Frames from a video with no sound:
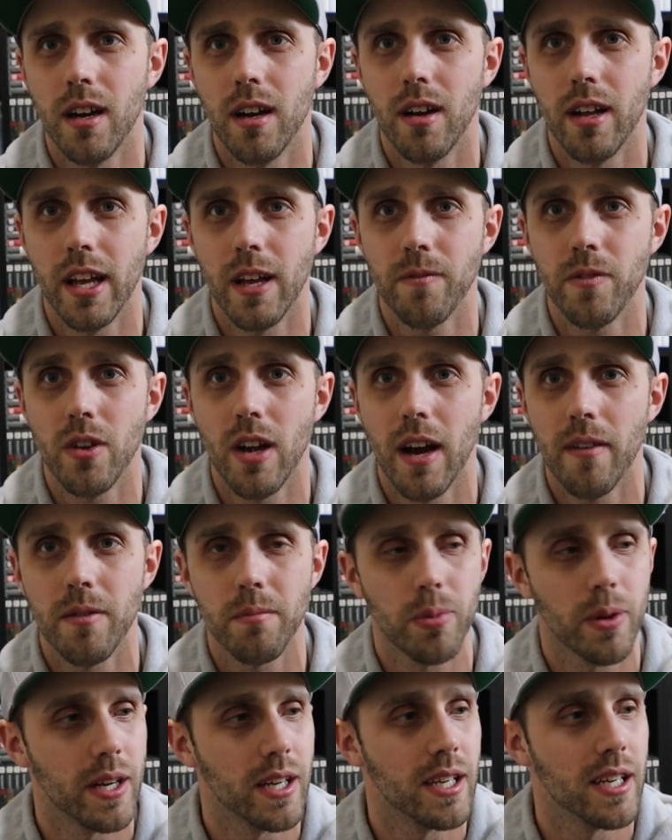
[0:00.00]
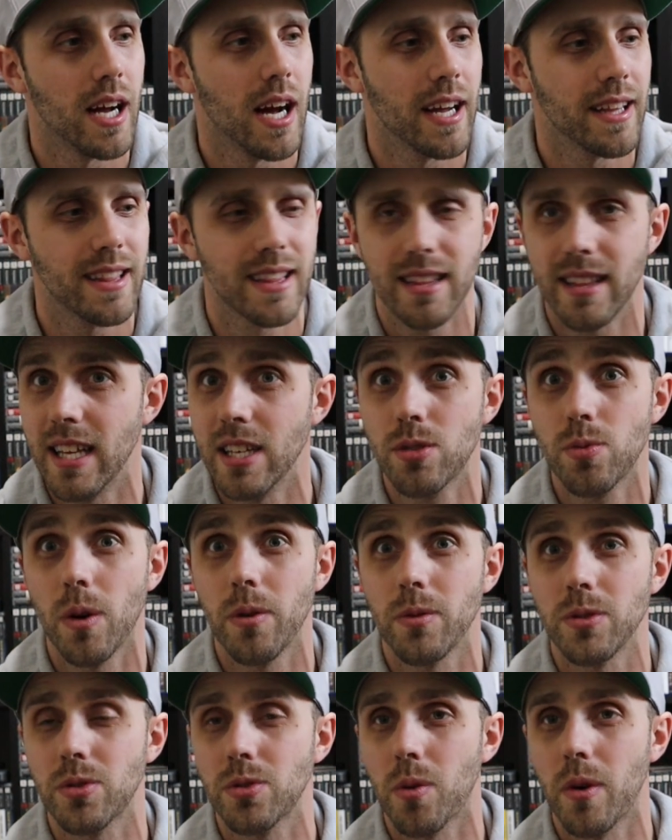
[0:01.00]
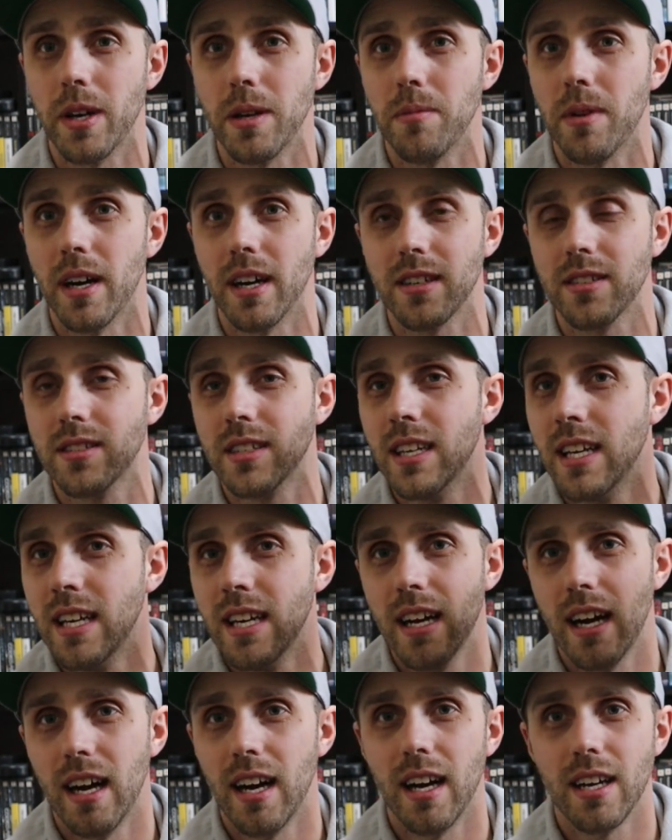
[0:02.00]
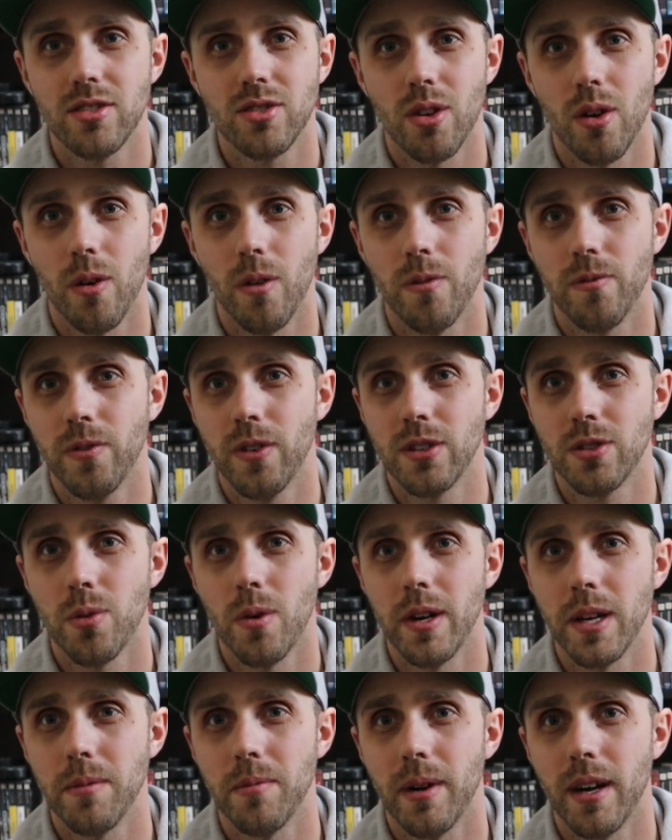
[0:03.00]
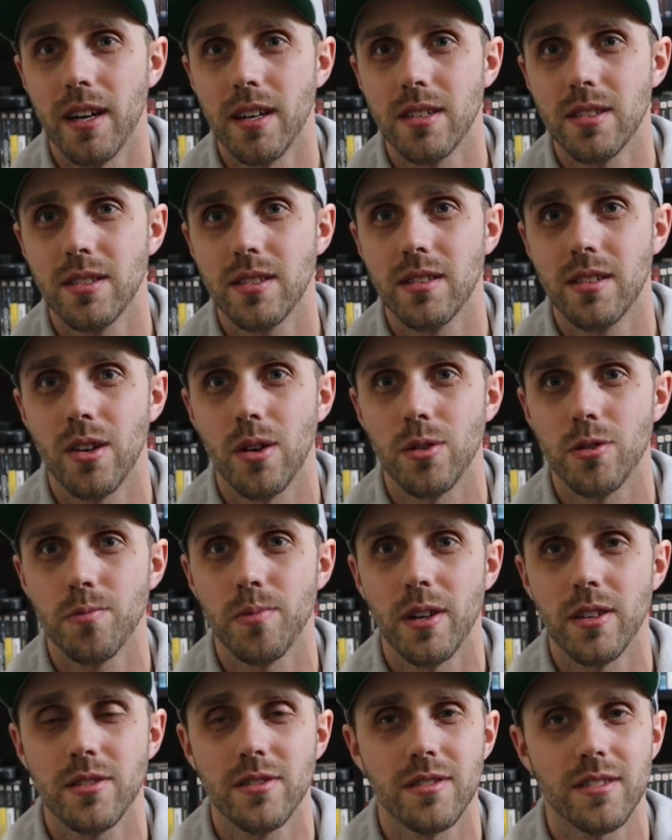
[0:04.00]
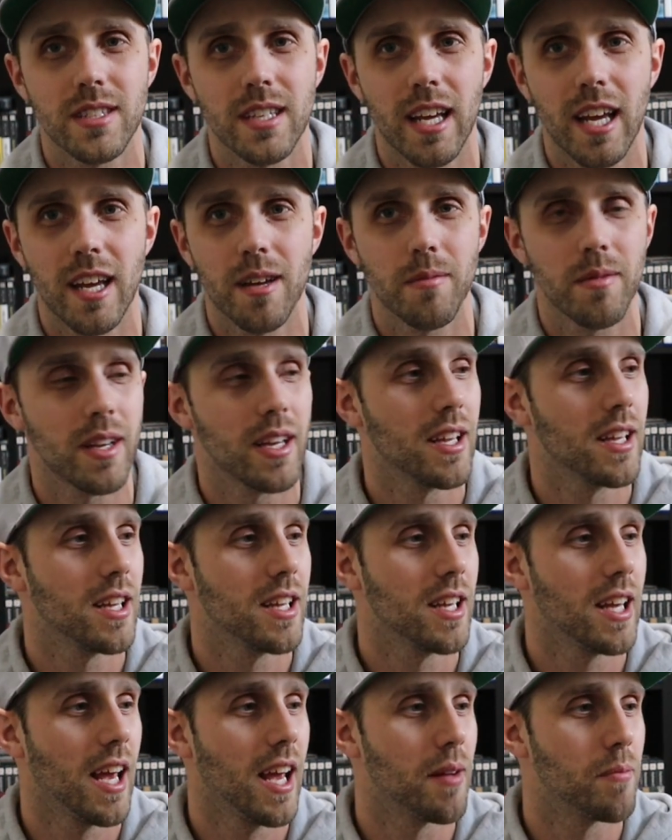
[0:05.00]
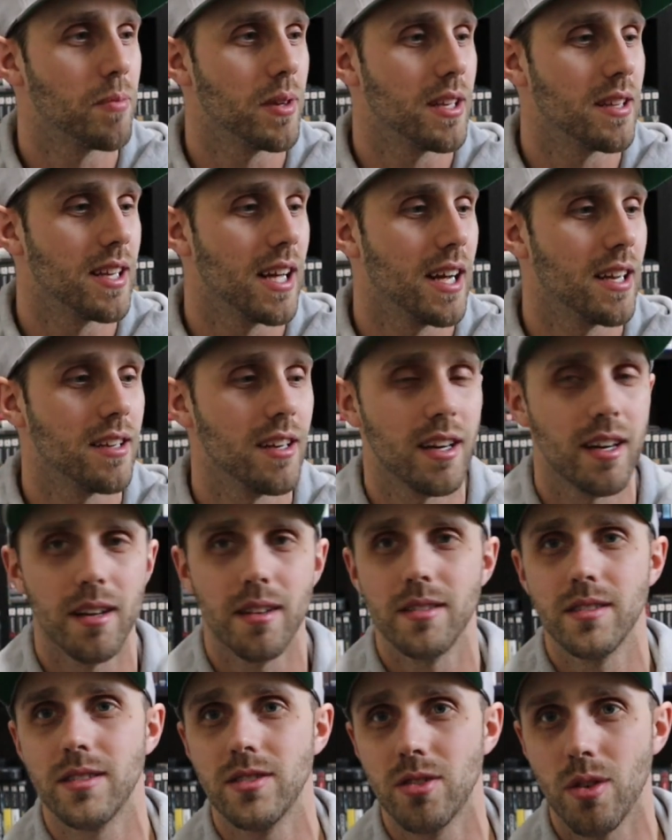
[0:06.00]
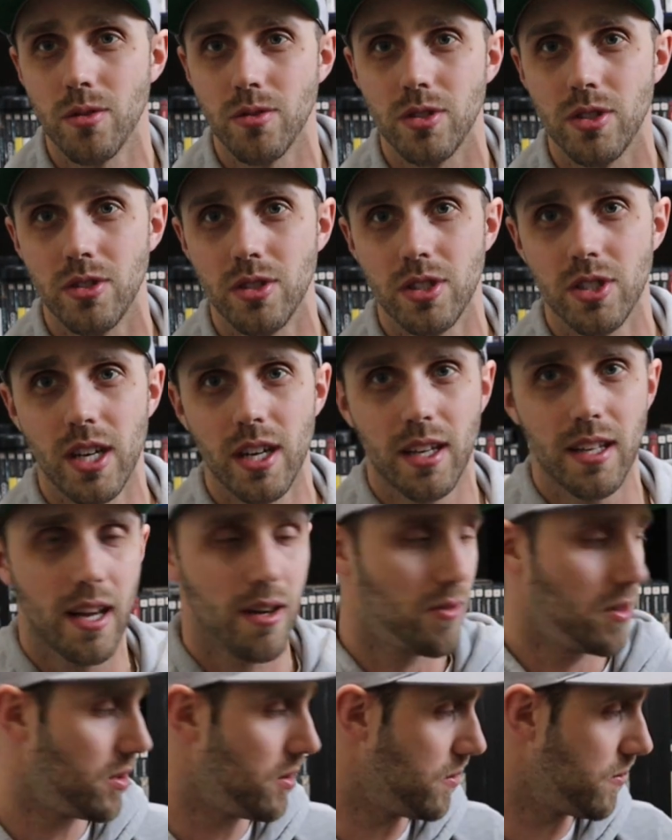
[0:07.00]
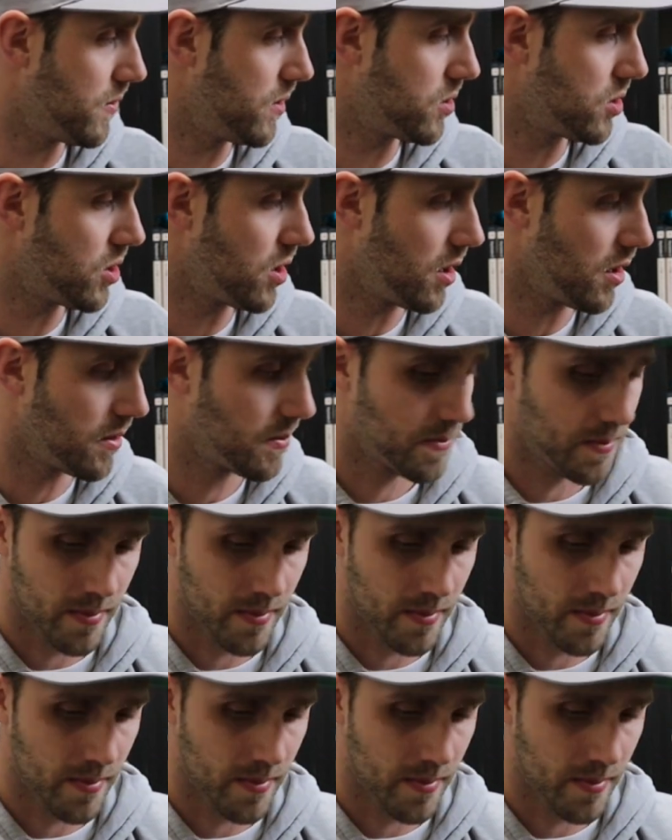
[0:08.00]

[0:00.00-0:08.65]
If you haven't played it, this one was 20 bucks. So for 20 bucks, Ghostbusters game, can't beat that. So you should check that one out for sure.